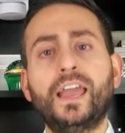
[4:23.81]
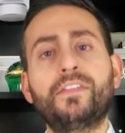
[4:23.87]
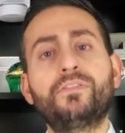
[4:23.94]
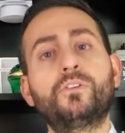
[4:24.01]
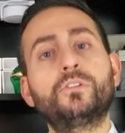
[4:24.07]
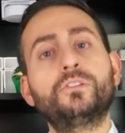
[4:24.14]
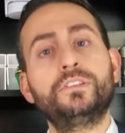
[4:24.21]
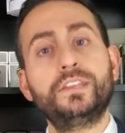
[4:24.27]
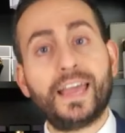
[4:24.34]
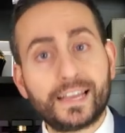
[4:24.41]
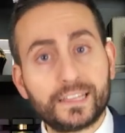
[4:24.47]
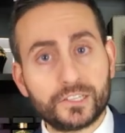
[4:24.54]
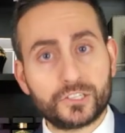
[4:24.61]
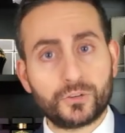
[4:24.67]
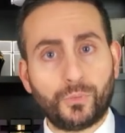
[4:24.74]
and they're
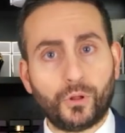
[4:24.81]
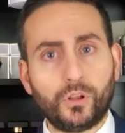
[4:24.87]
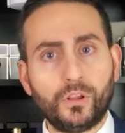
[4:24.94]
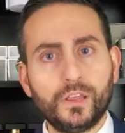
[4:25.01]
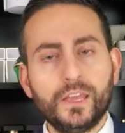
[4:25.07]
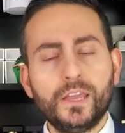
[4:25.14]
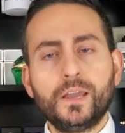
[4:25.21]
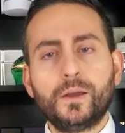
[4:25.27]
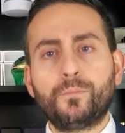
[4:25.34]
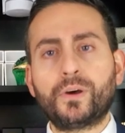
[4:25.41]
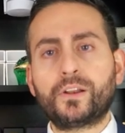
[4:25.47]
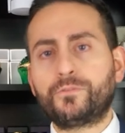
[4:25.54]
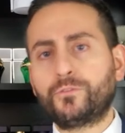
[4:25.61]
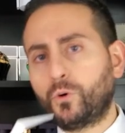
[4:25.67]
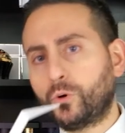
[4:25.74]
negligible,
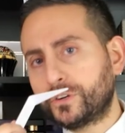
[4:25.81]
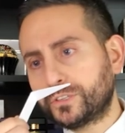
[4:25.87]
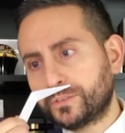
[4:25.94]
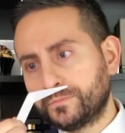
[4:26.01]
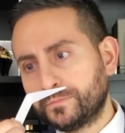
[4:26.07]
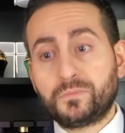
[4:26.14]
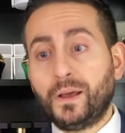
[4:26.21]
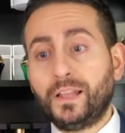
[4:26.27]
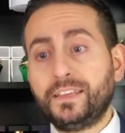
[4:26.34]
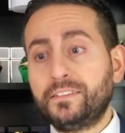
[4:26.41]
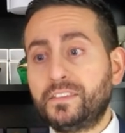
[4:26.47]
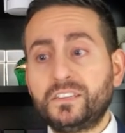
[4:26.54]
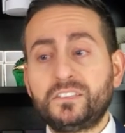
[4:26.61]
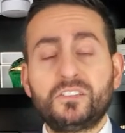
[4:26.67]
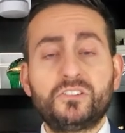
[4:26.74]
but of course,
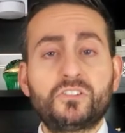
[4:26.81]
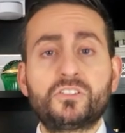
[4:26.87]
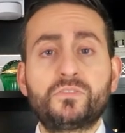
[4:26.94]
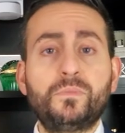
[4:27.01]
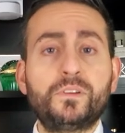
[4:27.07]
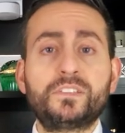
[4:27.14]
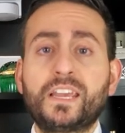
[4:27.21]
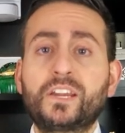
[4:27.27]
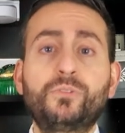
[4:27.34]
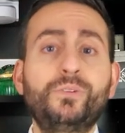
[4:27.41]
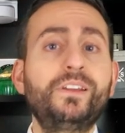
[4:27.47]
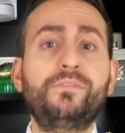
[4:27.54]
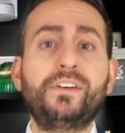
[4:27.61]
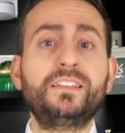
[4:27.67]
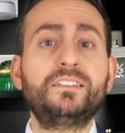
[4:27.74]
smelling this, it just smells like
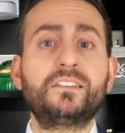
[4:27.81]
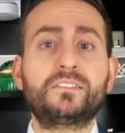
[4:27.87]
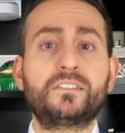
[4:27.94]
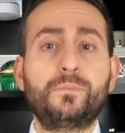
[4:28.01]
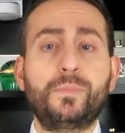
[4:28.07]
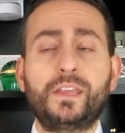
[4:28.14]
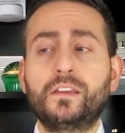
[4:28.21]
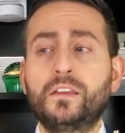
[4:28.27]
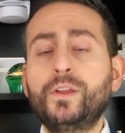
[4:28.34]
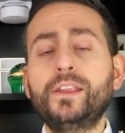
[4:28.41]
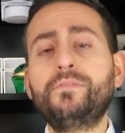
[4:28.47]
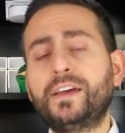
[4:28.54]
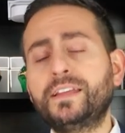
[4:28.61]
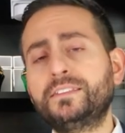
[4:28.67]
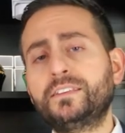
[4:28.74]
Creed Aventus to me.
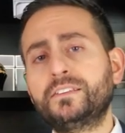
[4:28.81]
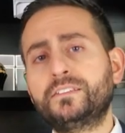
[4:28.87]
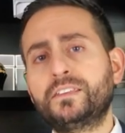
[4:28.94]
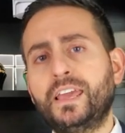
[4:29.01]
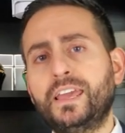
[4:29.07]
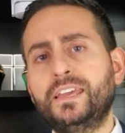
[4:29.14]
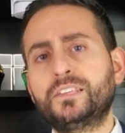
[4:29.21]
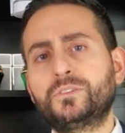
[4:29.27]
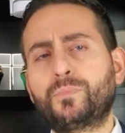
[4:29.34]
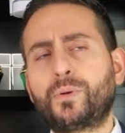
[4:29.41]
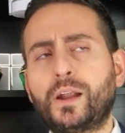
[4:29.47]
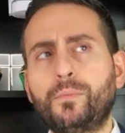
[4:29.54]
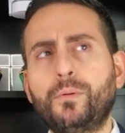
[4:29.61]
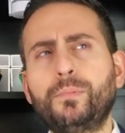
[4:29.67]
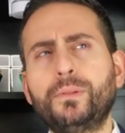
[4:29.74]
Creed Aventus is
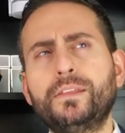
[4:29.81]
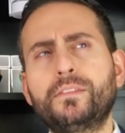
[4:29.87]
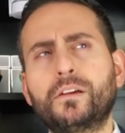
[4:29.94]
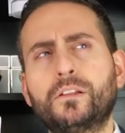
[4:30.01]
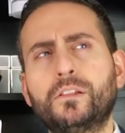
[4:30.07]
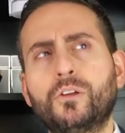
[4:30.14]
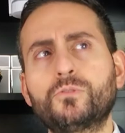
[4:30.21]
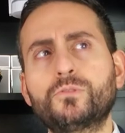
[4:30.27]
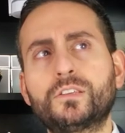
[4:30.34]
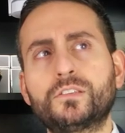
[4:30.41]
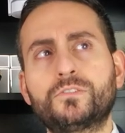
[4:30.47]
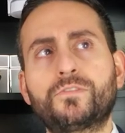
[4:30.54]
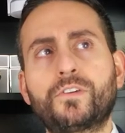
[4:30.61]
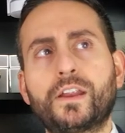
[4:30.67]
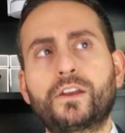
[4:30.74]
probably the
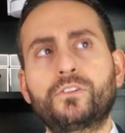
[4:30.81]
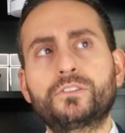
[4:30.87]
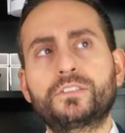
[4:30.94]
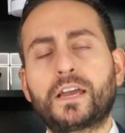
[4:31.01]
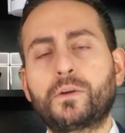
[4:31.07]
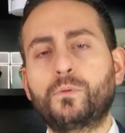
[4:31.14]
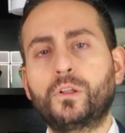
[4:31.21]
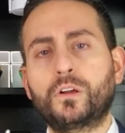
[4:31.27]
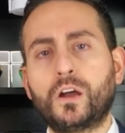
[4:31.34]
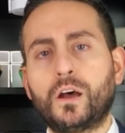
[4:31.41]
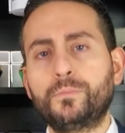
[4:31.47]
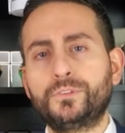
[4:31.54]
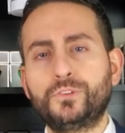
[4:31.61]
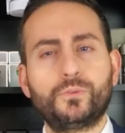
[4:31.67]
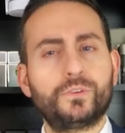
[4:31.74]
closest fragrance I will
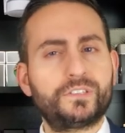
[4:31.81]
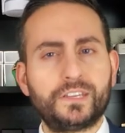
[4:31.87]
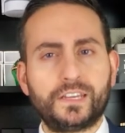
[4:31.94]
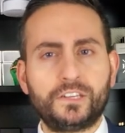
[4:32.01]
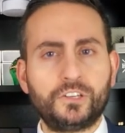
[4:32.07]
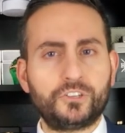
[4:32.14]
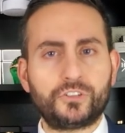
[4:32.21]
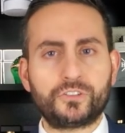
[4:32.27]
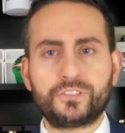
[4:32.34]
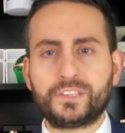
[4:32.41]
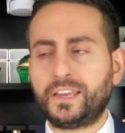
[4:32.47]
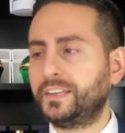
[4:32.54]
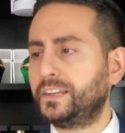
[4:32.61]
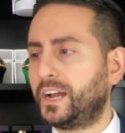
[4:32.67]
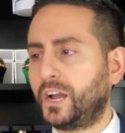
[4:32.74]
come to a signature
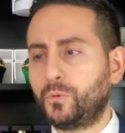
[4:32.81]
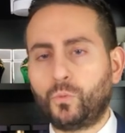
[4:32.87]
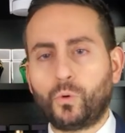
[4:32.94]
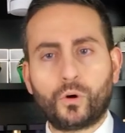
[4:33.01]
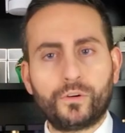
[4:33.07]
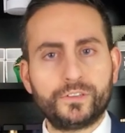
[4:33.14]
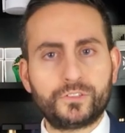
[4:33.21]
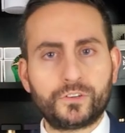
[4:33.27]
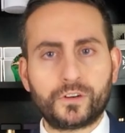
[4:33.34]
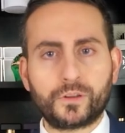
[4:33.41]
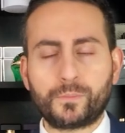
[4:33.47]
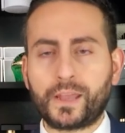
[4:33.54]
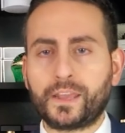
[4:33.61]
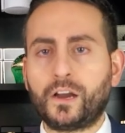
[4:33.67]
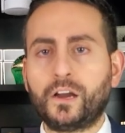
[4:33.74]
scent. I wore it during
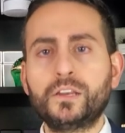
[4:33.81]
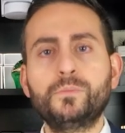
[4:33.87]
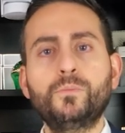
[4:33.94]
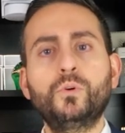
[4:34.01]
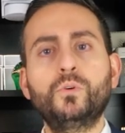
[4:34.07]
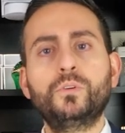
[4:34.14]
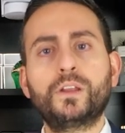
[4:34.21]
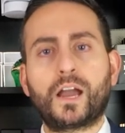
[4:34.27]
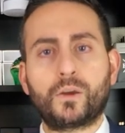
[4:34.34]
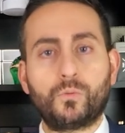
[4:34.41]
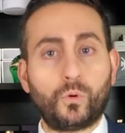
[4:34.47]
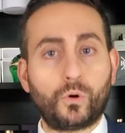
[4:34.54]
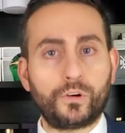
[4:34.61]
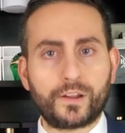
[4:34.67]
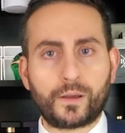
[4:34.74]
my honeymoon. I
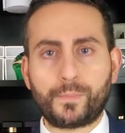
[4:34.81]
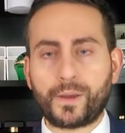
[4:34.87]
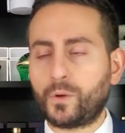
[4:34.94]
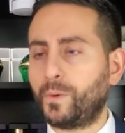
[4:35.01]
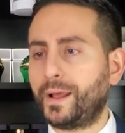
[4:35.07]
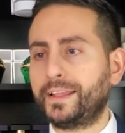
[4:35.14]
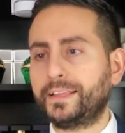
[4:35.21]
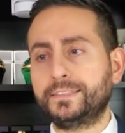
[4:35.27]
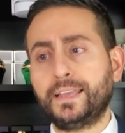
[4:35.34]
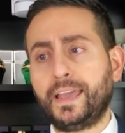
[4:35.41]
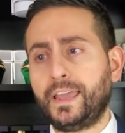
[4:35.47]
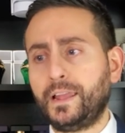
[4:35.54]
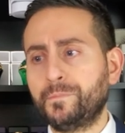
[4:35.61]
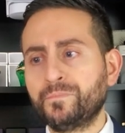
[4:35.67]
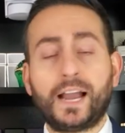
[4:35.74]
wore it on my wedding
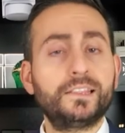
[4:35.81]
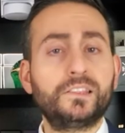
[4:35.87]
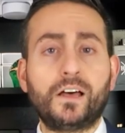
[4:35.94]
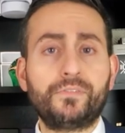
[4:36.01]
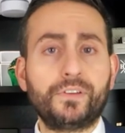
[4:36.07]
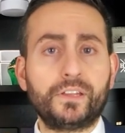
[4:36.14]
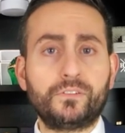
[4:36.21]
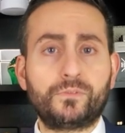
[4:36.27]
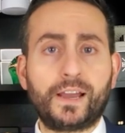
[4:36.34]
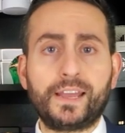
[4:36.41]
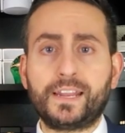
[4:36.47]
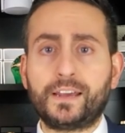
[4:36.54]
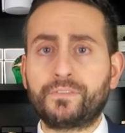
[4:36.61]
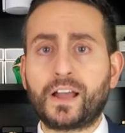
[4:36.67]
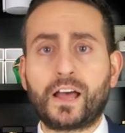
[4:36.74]
day. I love it,
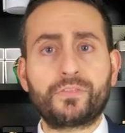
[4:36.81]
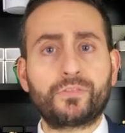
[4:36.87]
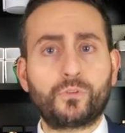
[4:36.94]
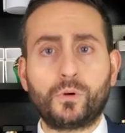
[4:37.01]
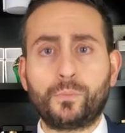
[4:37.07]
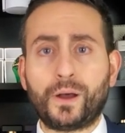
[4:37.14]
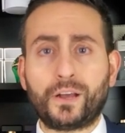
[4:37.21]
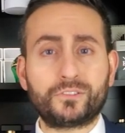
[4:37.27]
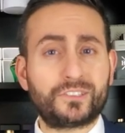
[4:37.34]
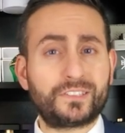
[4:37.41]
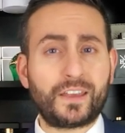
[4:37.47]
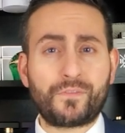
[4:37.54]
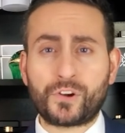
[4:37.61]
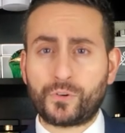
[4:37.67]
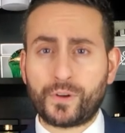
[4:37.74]
right? I've gone through about
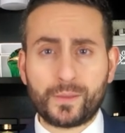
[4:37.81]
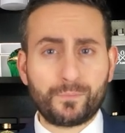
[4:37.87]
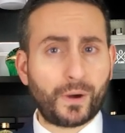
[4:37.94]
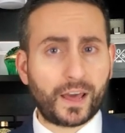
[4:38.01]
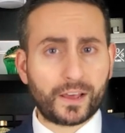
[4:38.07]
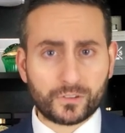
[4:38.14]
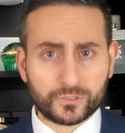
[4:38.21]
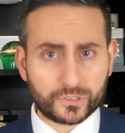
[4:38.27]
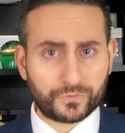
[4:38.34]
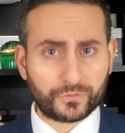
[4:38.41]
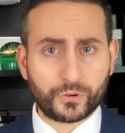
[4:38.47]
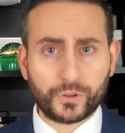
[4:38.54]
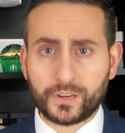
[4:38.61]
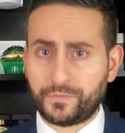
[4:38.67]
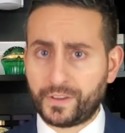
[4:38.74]
seven or eight bottles of
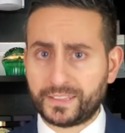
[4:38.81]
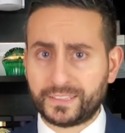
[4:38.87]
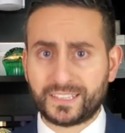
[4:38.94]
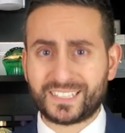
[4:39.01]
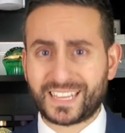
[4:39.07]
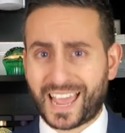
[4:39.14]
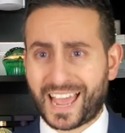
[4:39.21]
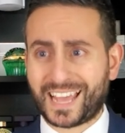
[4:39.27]
Creed Aventus